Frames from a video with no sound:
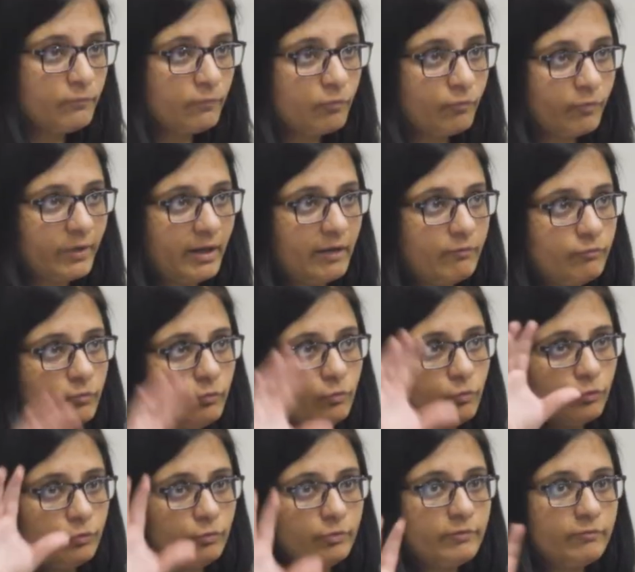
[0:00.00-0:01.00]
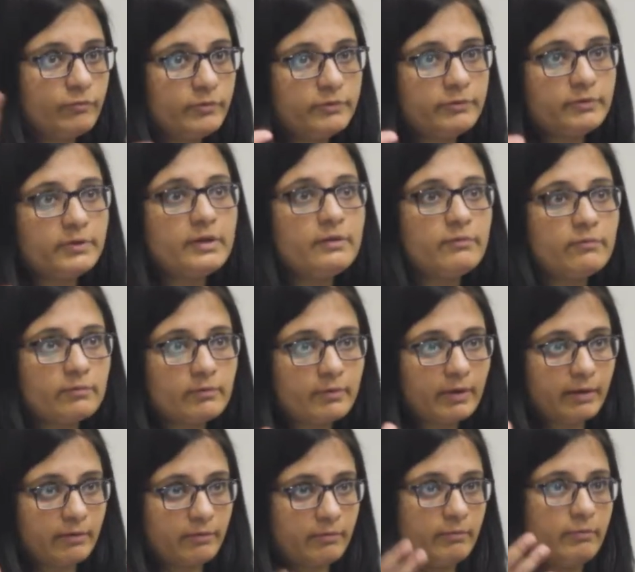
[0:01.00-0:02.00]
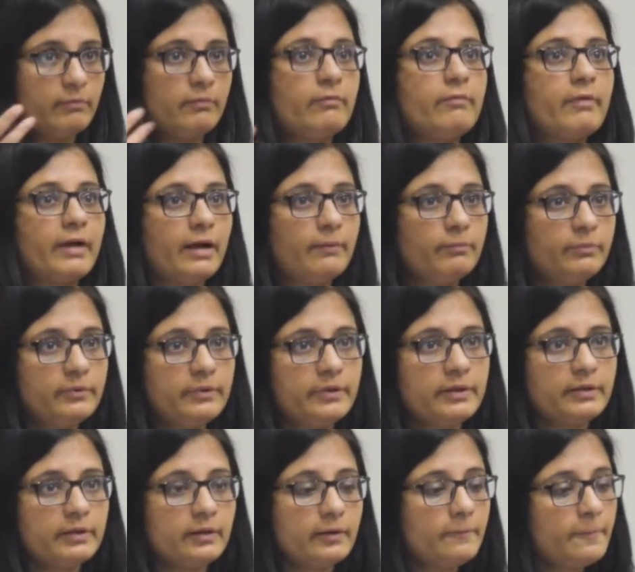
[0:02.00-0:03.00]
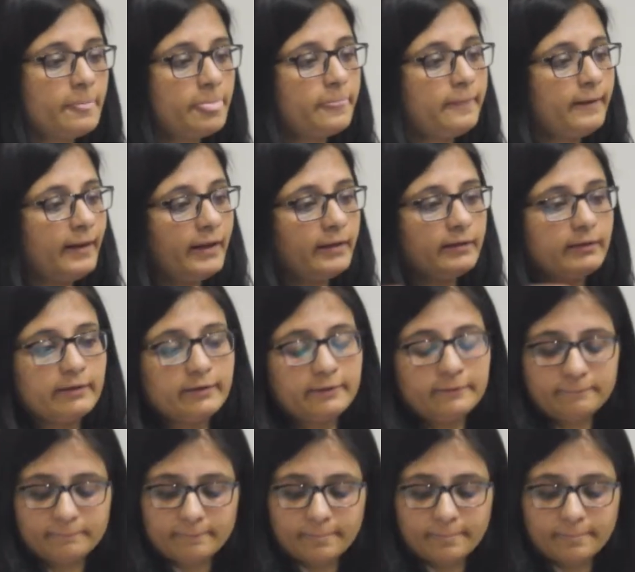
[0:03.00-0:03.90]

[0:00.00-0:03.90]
So we have to go to different sheets, grab the data, and then